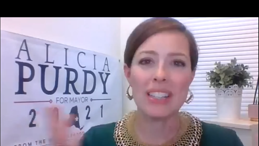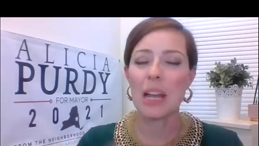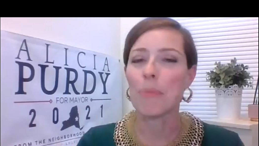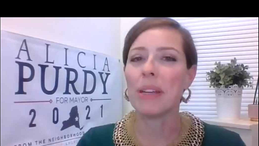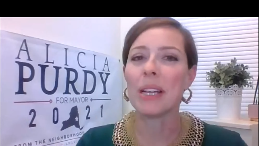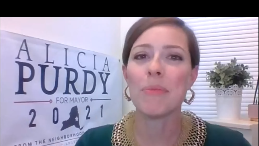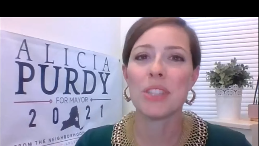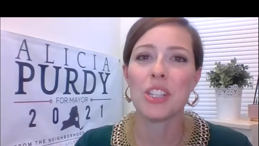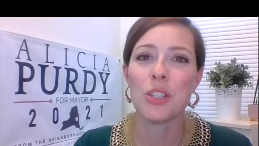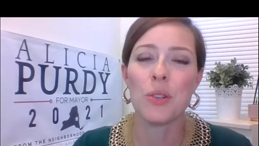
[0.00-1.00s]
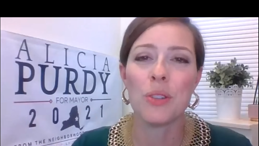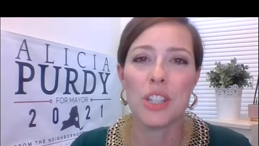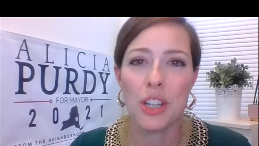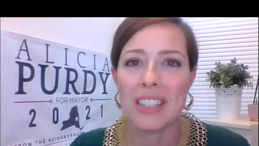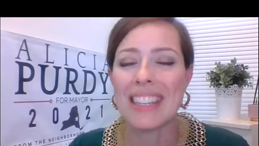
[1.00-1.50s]
stepping up to do
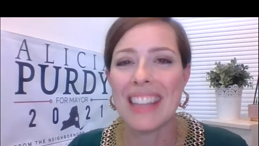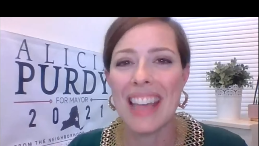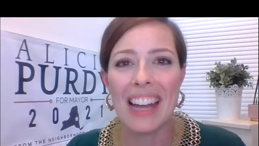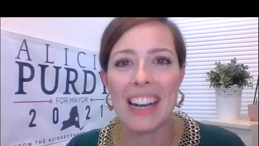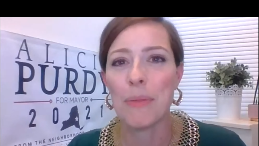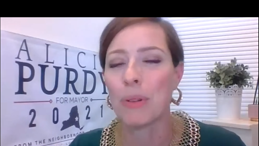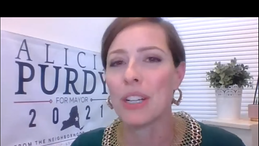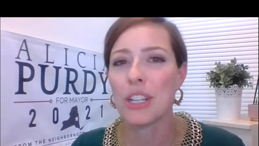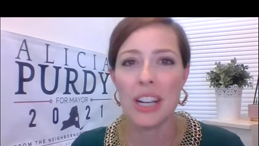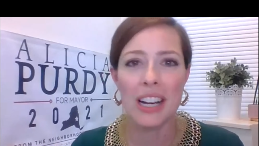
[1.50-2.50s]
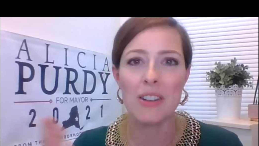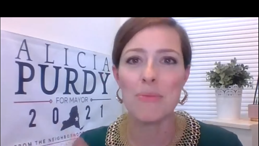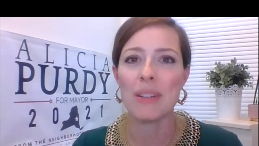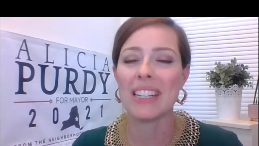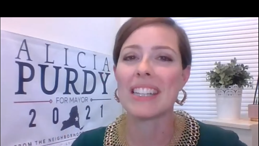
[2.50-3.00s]
just that, and appreciate
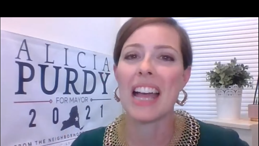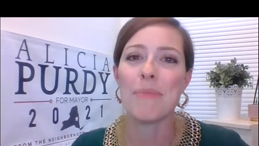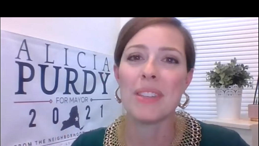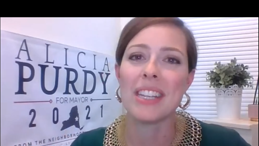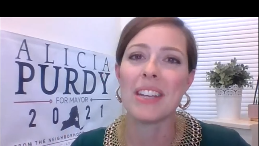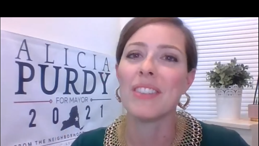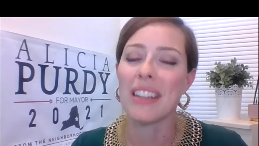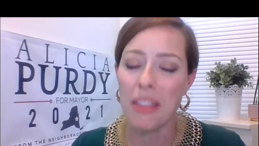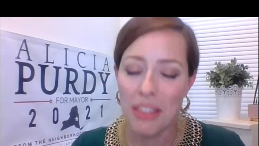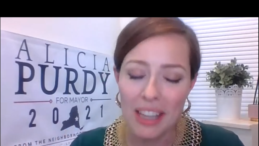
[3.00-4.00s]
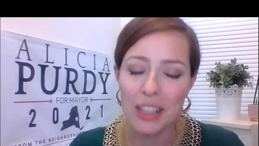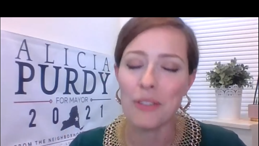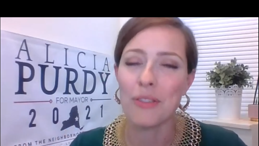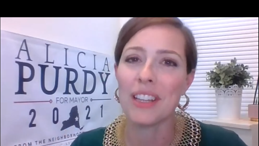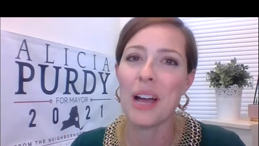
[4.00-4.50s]
everybody's time this evening. Thank
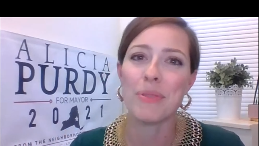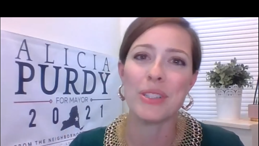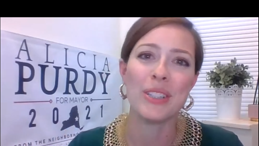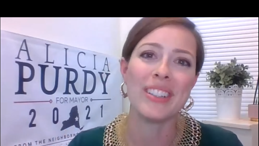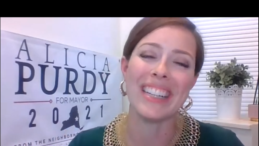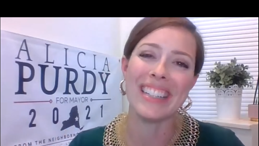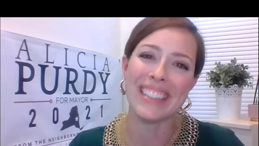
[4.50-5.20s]
you for the opportunity.